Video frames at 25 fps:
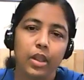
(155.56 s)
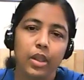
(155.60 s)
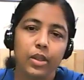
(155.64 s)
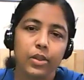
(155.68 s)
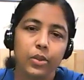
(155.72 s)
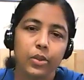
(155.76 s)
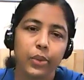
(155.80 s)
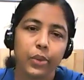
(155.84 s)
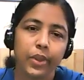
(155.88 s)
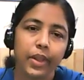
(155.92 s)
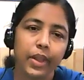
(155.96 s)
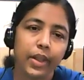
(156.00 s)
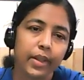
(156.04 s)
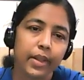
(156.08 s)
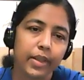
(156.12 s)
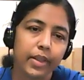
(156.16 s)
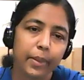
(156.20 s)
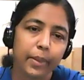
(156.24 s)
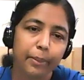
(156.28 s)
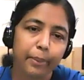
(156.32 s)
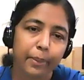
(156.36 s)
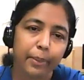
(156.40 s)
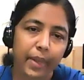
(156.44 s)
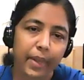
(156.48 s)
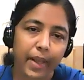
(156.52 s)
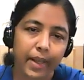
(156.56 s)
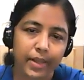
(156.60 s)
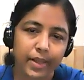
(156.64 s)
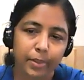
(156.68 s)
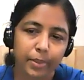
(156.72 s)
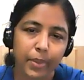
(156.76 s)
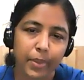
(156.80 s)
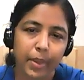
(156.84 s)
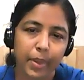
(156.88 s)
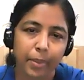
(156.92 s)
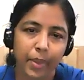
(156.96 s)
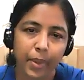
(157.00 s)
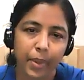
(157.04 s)
So here the
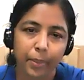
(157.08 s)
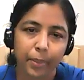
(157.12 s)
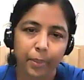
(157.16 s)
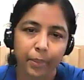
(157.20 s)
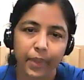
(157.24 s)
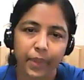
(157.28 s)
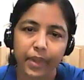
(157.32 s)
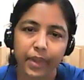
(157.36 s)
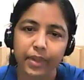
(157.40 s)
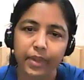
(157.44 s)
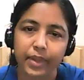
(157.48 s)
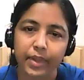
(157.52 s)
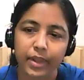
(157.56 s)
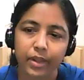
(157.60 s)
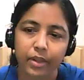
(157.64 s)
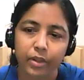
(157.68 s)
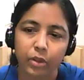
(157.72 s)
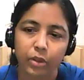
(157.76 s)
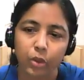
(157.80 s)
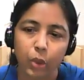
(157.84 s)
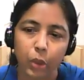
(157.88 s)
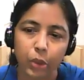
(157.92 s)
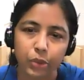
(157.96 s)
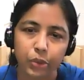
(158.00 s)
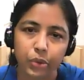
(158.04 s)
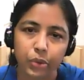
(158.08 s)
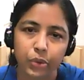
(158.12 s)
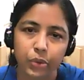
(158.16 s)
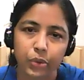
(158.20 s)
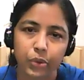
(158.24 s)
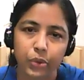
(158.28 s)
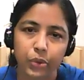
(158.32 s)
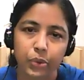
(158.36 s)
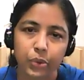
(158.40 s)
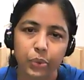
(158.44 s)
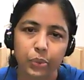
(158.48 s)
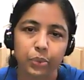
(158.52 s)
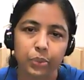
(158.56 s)
plasma membrane
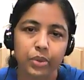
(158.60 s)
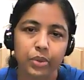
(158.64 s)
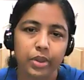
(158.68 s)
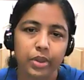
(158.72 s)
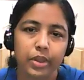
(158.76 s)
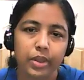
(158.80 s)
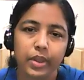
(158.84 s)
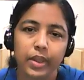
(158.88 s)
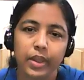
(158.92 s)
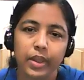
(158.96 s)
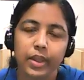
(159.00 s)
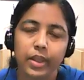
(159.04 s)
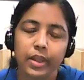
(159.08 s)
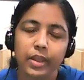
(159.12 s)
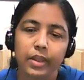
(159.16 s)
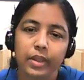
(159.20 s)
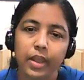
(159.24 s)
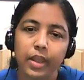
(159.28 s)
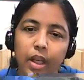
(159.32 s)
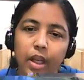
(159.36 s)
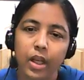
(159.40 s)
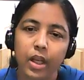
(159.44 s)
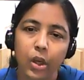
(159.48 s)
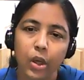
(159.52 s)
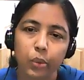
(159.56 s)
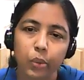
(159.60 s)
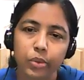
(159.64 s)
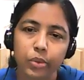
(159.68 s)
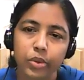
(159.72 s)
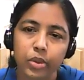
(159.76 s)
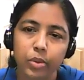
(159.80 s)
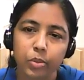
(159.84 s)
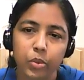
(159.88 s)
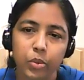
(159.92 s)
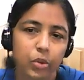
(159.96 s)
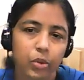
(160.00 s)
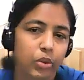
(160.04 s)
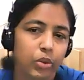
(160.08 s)
constitutes the
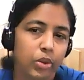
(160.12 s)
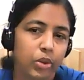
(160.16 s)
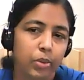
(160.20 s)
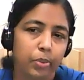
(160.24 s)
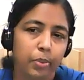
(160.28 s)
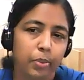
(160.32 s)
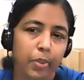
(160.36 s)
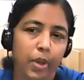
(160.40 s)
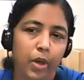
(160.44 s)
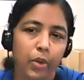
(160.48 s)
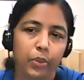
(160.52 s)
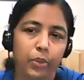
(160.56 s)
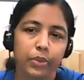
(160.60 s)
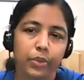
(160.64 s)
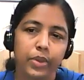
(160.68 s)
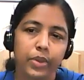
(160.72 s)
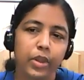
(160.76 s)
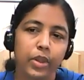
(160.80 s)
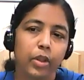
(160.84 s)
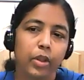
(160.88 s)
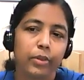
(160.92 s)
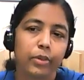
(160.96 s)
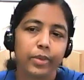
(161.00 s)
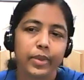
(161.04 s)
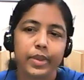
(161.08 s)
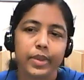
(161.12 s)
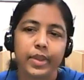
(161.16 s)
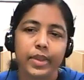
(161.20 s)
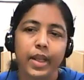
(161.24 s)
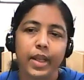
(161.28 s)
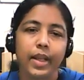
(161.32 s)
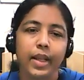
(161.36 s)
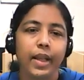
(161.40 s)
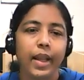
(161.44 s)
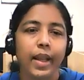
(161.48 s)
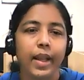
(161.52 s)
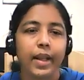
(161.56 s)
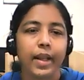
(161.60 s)
outermost boundary of a
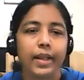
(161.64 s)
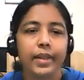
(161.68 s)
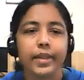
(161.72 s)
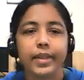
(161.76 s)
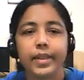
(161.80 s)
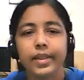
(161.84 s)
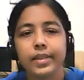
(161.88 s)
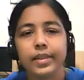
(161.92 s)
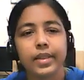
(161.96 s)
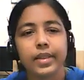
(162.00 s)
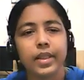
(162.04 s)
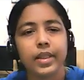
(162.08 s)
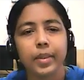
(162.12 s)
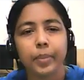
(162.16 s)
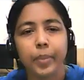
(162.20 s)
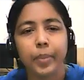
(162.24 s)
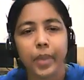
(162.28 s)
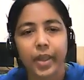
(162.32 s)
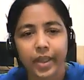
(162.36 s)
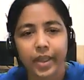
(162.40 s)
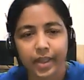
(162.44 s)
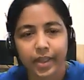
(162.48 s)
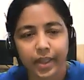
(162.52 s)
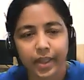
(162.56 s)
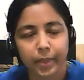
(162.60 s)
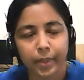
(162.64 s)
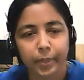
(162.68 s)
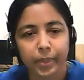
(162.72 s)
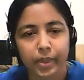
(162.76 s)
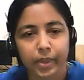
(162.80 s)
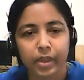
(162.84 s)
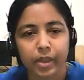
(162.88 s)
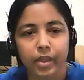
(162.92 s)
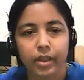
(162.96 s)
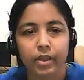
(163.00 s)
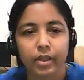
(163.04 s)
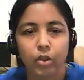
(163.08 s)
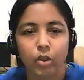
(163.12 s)
cell and is a
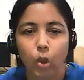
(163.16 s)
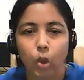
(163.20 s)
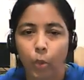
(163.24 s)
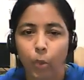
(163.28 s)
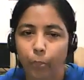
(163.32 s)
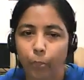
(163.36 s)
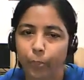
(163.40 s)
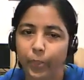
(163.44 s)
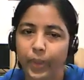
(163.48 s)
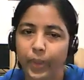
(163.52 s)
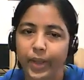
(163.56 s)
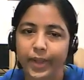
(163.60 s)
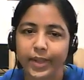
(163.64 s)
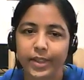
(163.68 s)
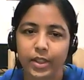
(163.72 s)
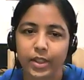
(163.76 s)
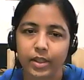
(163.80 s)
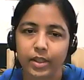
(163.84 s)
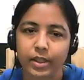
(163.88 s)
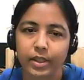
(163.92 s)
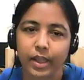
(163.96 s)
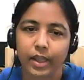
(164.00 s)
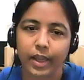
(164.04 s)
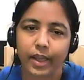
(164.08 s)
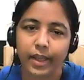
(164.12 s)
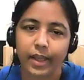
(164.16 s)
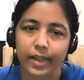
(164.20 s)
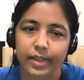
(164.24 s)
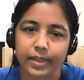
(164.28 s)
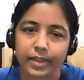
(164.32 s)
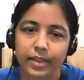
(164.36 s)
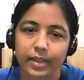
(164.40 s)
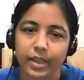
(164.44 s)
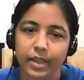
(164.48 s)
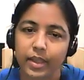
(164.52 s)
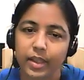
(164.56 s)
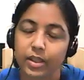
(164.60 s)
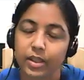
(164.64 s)
remarkable complex as
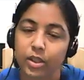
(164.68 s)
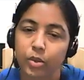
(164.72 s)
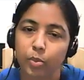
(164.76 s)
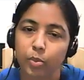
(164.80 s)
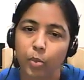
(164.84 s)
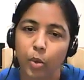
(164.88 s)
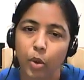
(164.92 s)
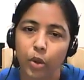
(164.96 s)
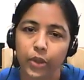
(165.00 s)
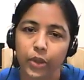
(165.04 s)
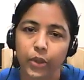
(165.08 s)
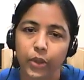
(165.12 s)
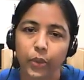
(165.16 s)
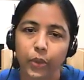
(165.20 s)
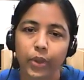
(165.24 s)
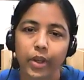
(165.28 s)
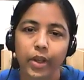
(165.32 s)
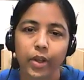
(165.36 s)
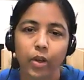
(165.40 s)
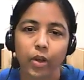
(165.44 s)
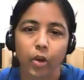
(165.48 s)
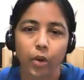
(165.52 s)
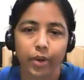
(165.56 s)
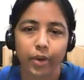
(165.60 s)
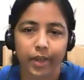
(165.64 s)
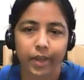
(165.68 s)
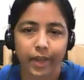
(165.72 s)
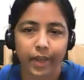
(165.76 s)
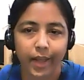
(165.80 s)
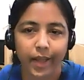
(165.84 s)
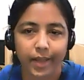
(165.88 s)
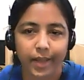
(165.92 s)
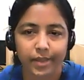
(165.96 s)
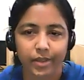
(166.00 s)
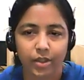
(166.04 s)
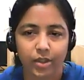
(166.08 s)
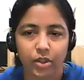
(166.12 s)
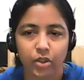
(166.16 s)
its molecular
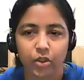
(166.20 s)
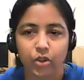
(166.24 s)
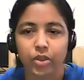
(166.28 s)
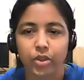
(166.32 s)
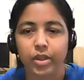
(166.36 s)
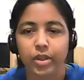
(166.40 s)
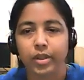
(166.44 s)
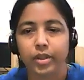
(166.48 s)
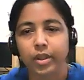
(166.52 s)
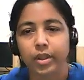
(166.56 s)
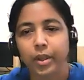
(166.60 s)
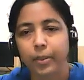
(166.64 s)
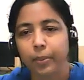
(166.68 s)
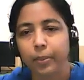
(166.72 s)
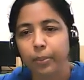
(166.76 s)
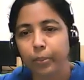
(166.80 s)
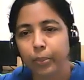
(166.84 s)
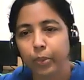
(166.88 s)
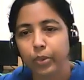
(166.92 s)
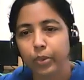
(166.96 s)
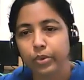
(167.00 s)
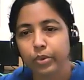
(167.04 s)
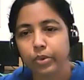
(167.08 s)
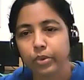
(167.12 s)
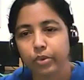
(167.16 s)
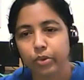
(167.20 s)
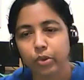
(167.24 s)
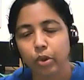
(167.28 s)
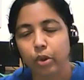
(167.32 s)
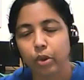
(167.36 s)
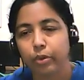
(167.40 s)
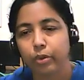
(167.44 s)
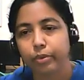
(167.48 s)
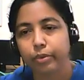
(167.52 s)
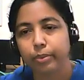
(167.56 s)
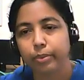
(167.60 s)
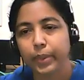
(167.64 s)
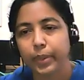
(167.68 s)
organization composed
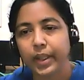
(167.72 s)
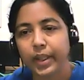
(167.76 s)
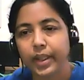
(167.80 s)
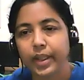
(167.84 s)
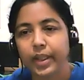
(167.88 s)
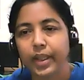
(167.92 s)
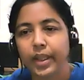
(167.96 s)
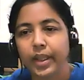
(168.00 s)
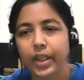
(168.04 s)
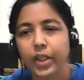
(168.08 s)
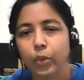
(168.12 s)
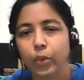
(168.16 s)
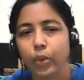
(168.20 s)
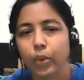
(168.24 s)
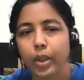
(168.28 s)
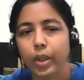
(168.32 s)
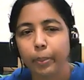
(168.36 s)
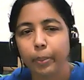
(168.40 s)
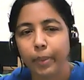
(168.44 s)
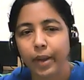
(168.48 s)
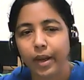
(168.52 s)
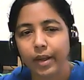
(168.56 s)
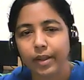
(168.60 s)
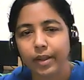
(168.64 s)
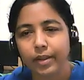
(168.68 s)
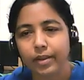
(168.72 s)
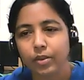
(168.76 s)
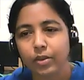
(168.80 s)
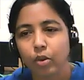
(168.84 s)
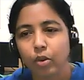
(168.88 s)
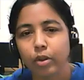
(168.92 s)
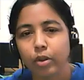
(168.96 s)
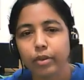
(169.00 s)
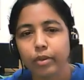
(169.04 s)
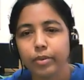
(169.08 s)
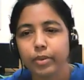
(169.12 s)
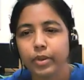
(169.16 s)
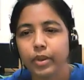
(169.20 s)
of many equal parts
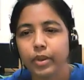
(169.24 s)
of